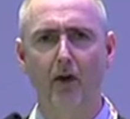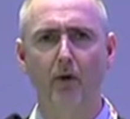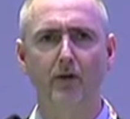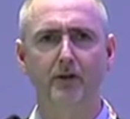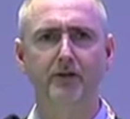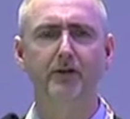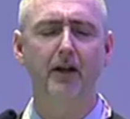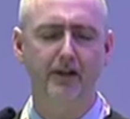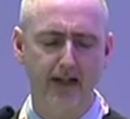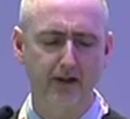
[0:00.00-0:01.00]
our
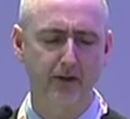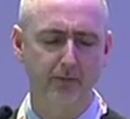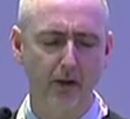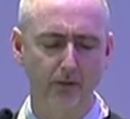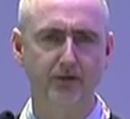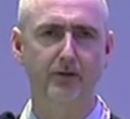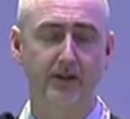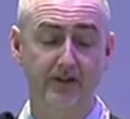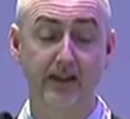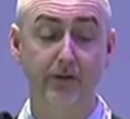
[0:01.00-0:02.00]
consolidated approach to
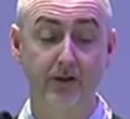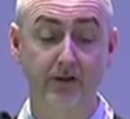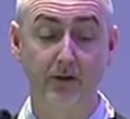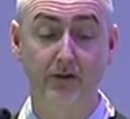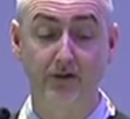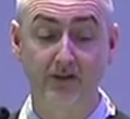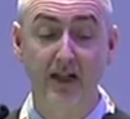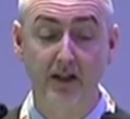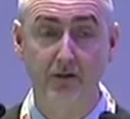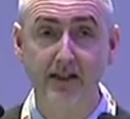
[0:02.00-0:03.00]
our significant users.
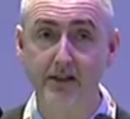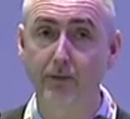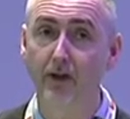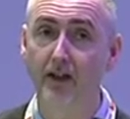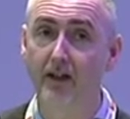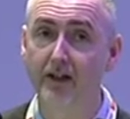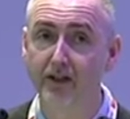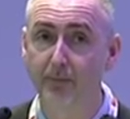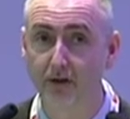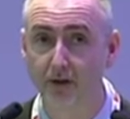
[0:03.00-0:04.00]
Now, the reason I've
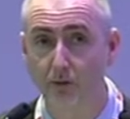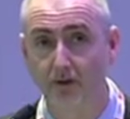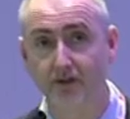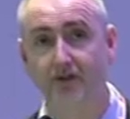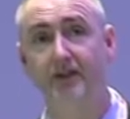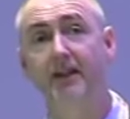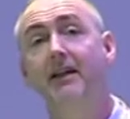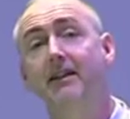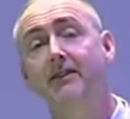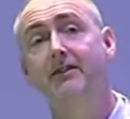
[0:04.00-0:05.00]
highlighted the blue ones
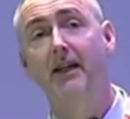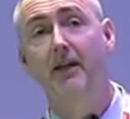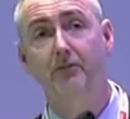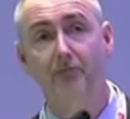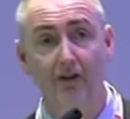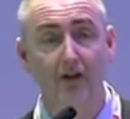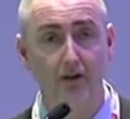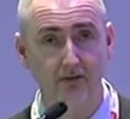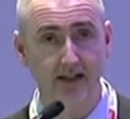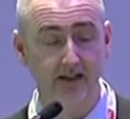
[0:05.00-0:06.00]
is that they're
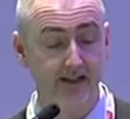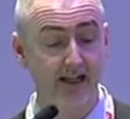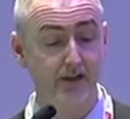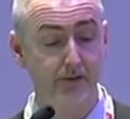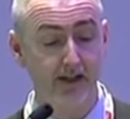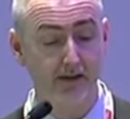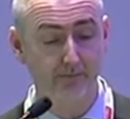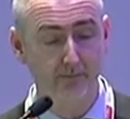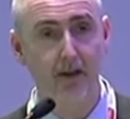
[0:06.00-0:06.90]
all related to HVAC.